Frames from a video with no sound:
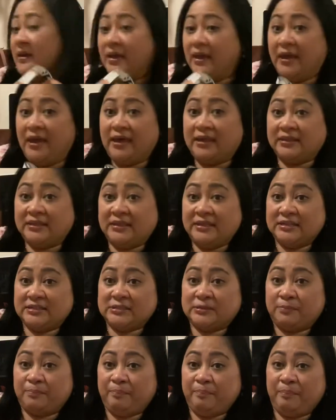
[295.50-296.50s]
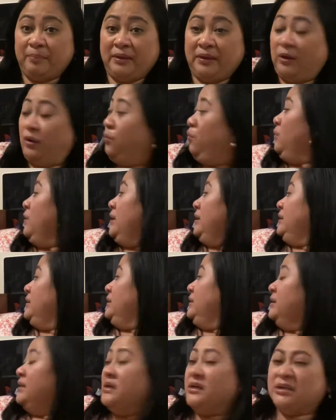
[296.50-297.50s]
and this pink one.
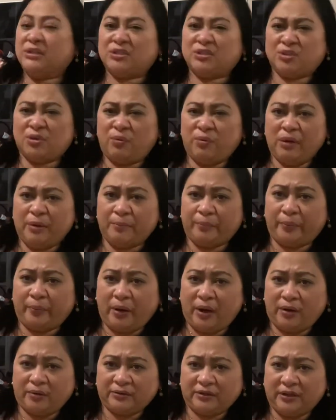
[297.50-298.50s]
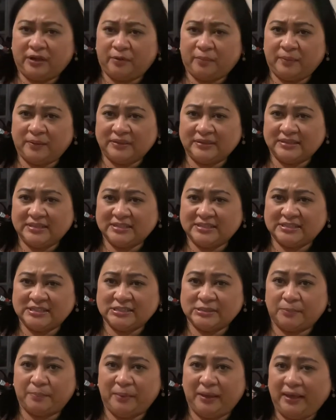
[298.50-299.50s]
It's showing brown there, but this
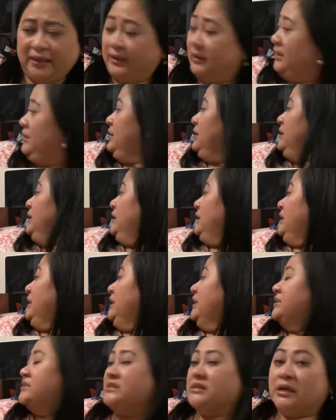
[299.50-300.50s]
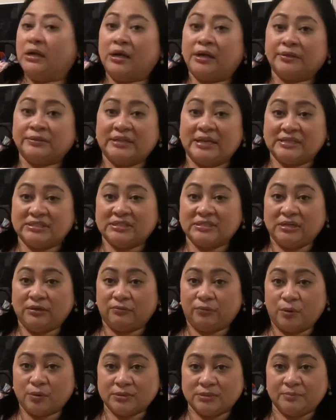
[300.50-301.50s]
is pink. It's a dusty
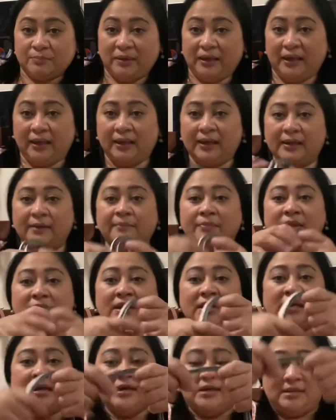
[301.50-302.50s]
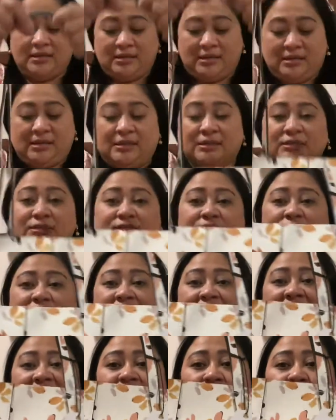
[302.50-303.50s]
rose pink. So this